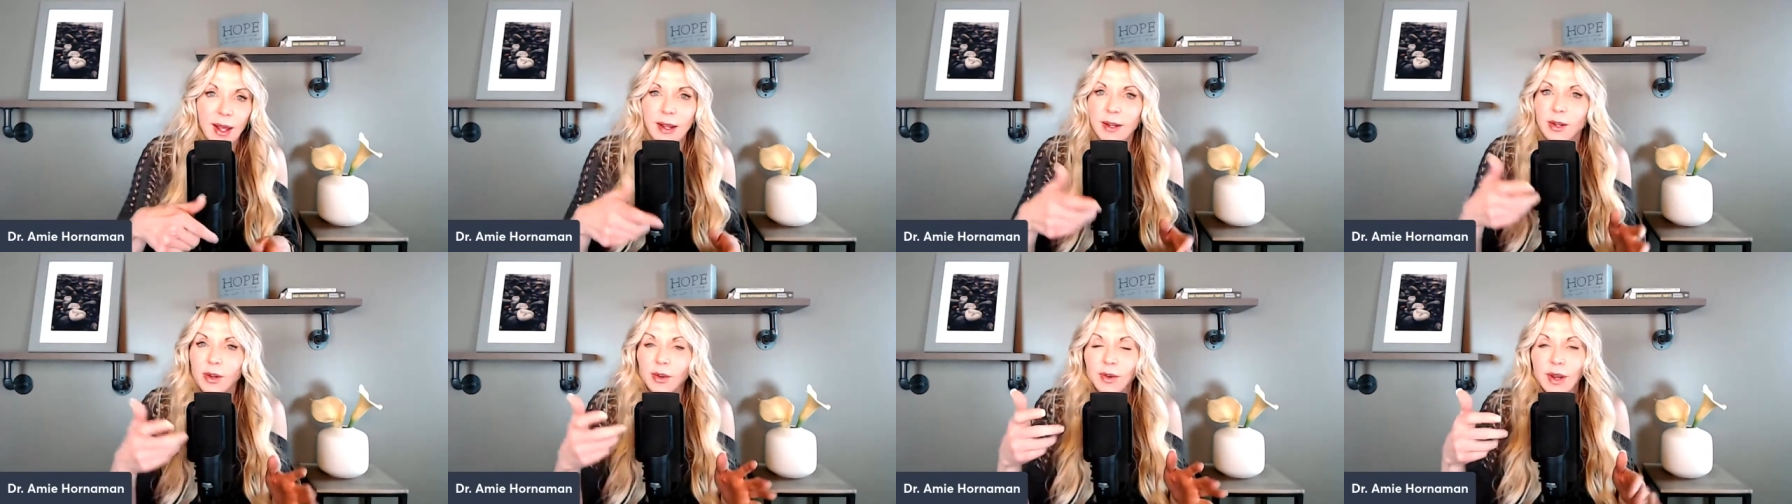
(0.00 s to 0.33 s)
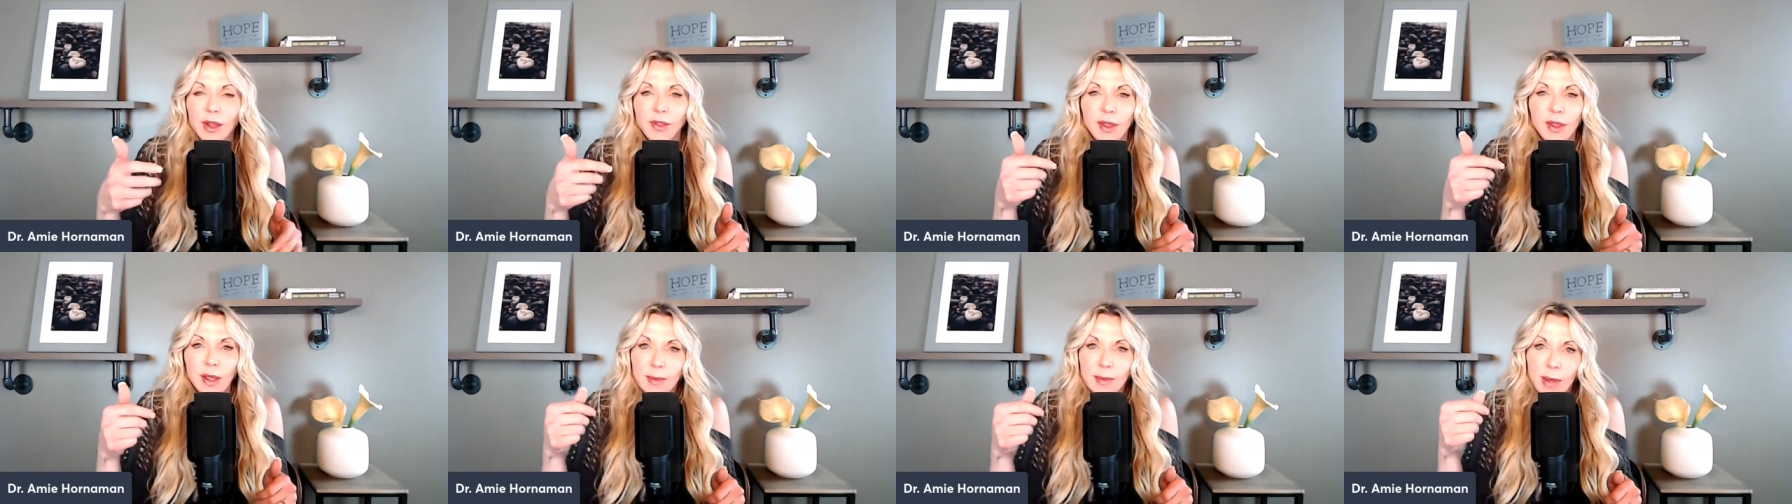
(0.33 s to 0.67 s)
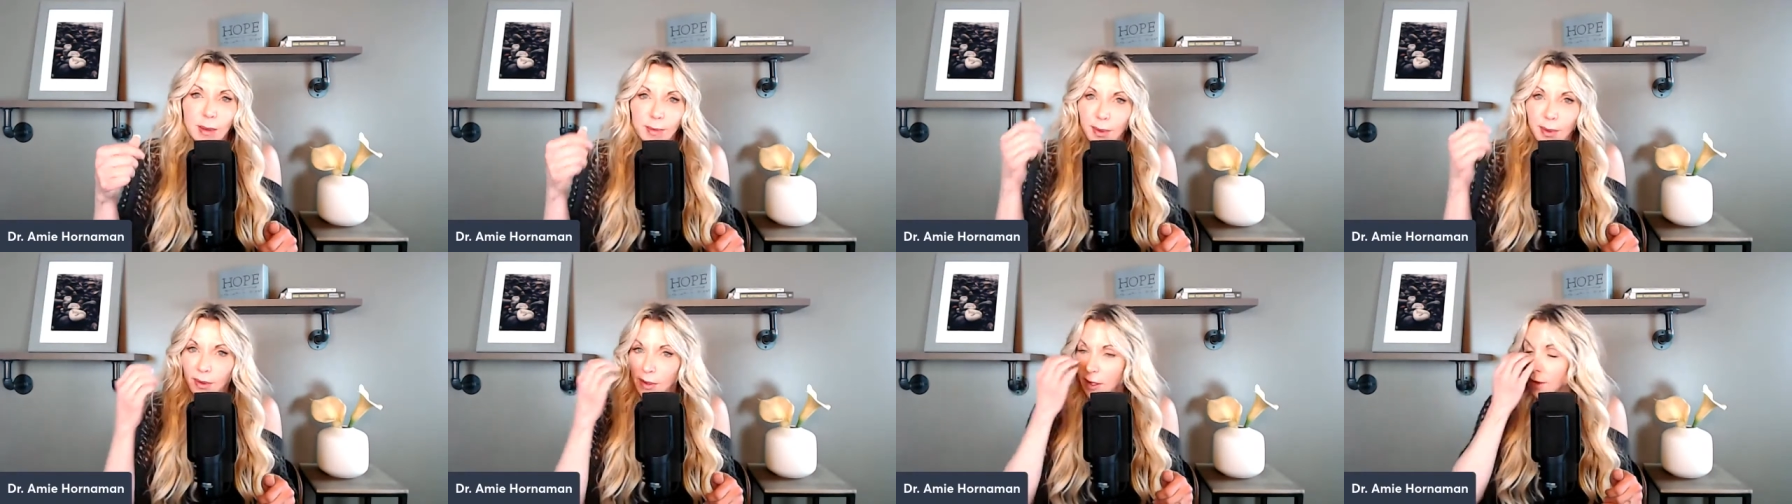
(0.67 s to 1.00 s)
I know nothing
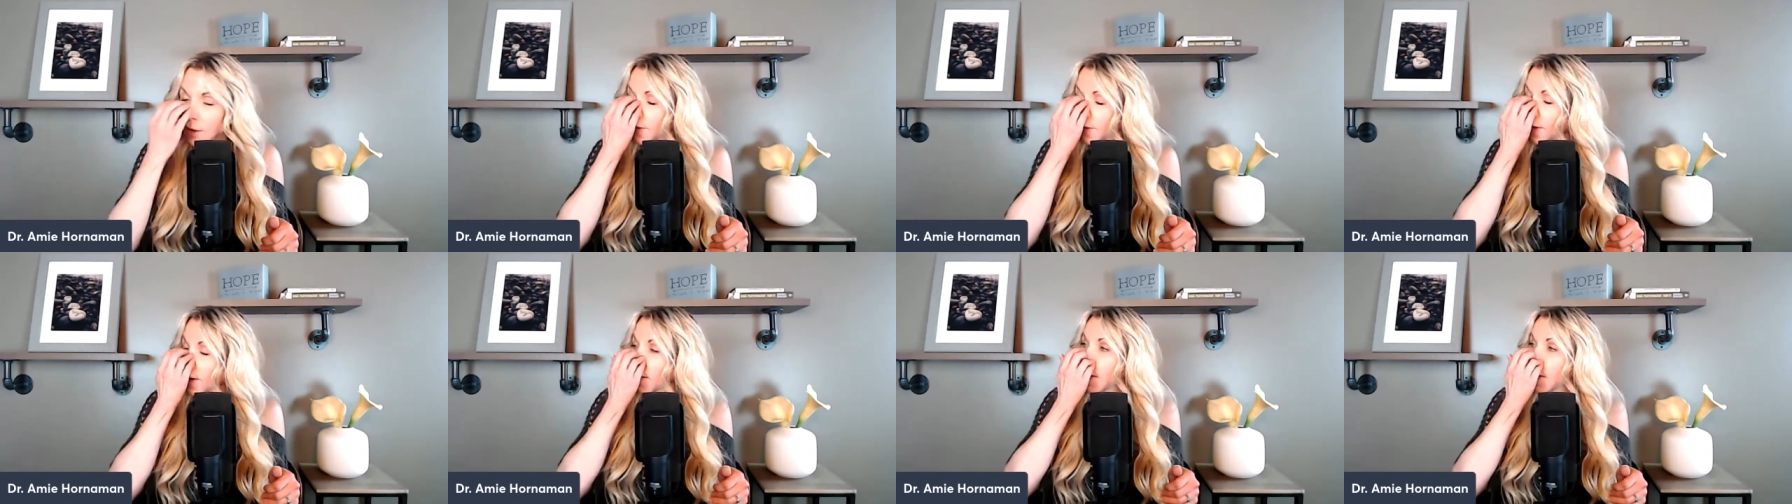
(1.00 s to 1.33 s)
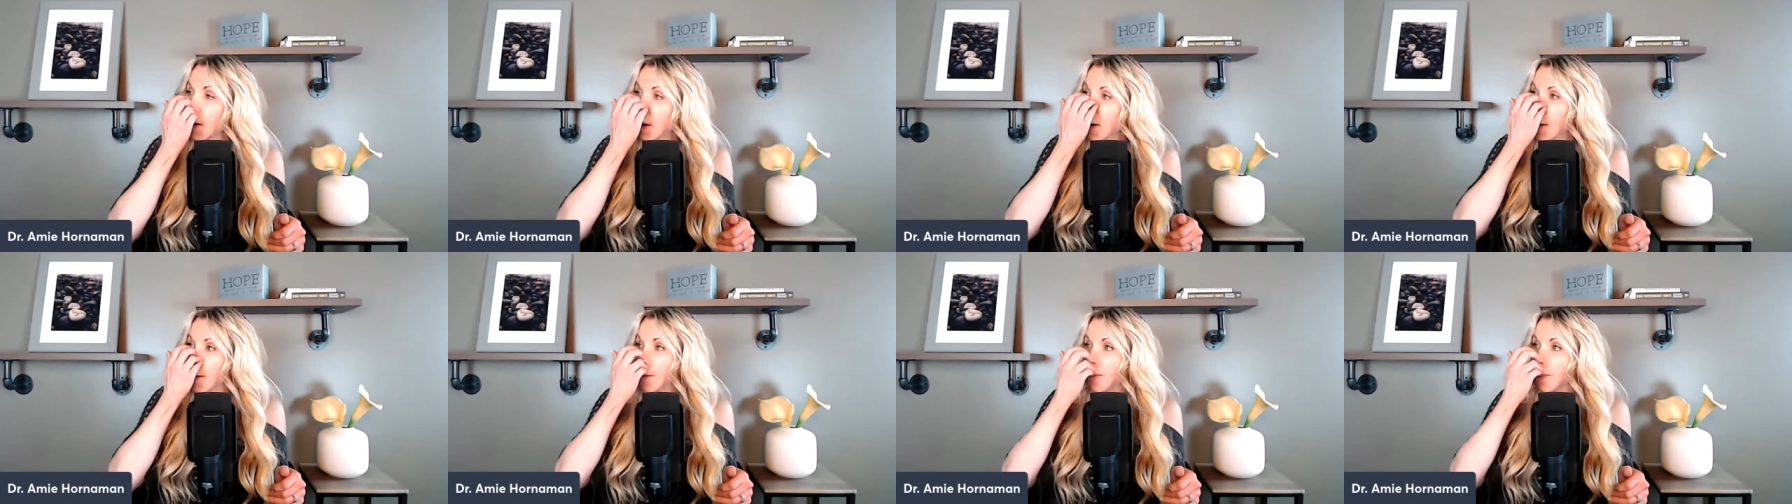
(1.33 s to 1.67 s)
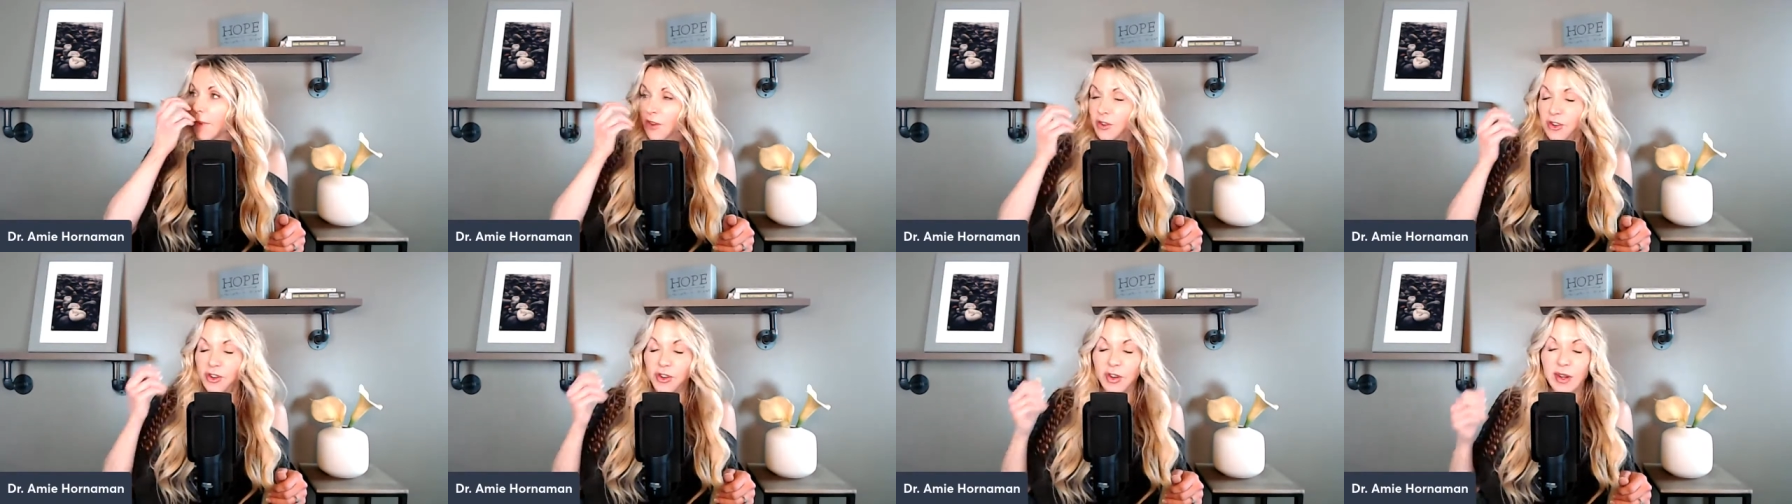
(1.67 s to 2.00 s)
about building a fire,
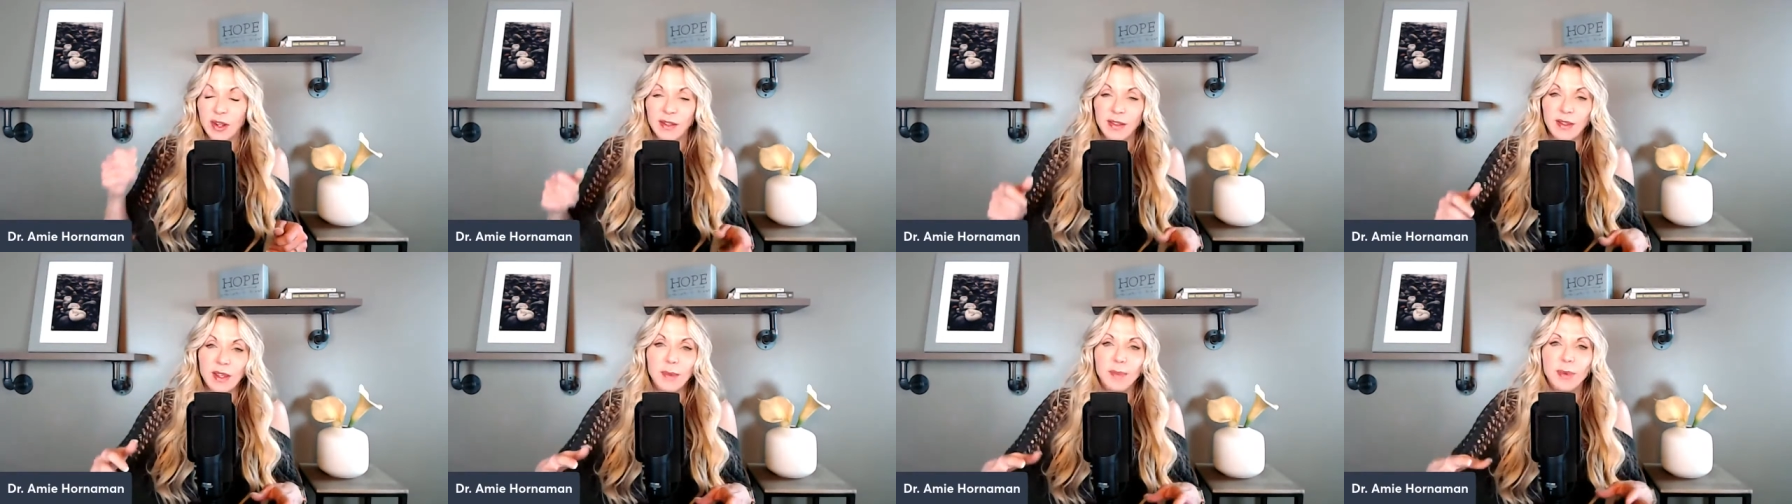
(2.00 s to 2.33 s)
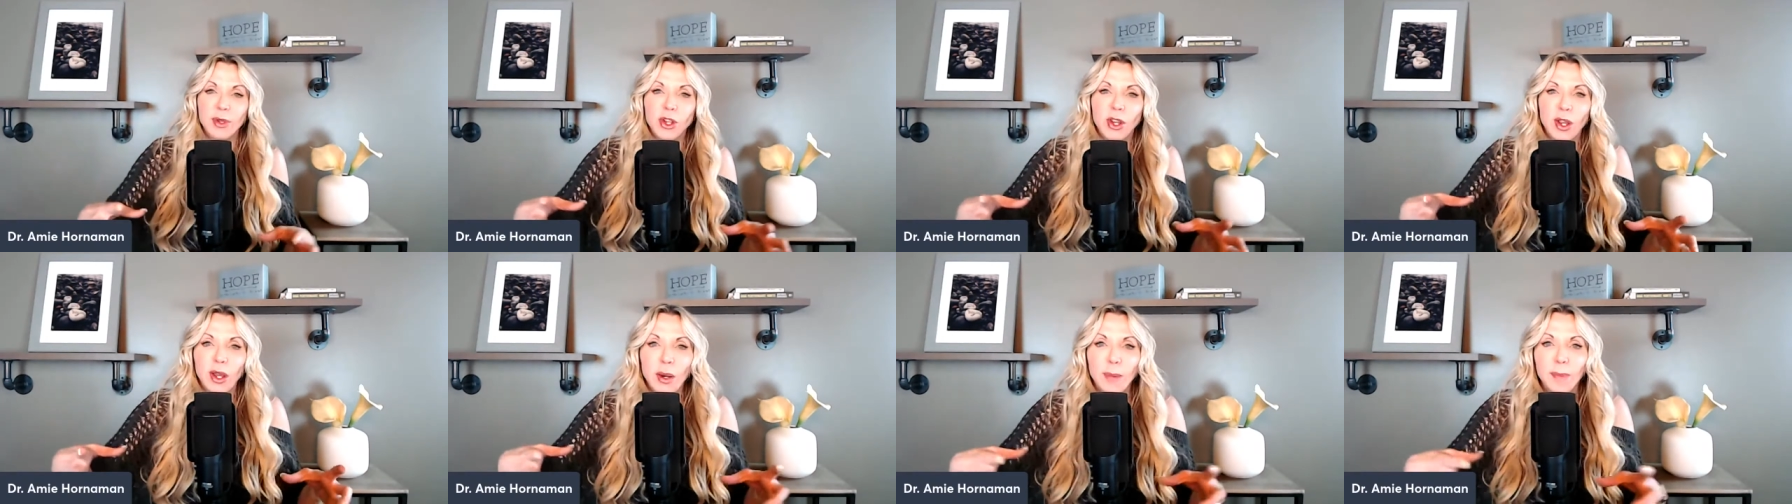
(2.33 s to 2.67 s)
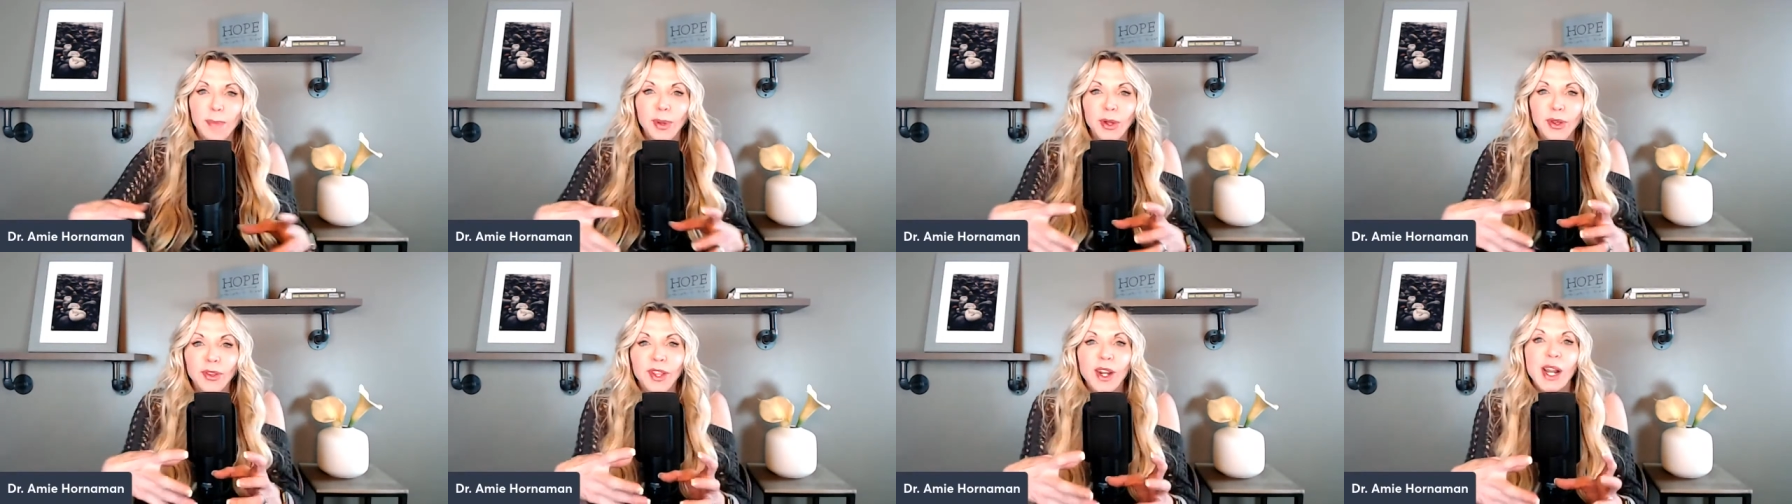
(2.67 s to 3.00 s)
as you can see, but you got to
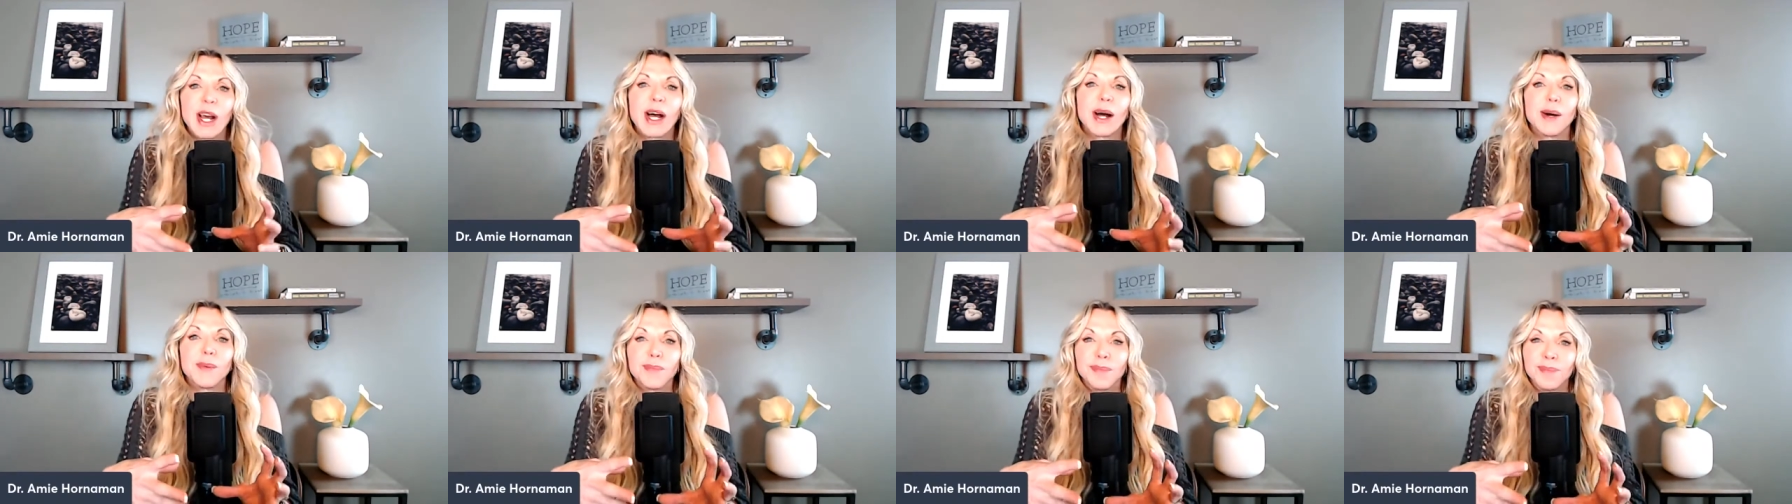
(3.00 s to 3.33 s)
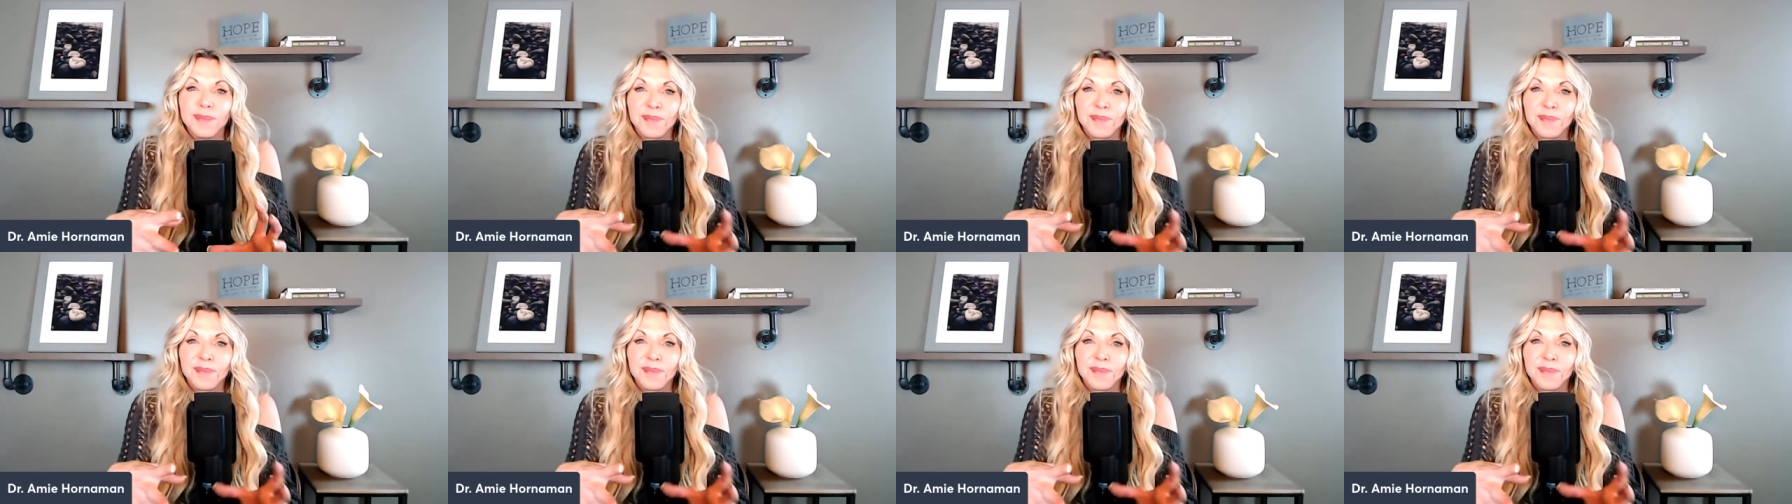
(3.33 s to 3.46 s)
build it up.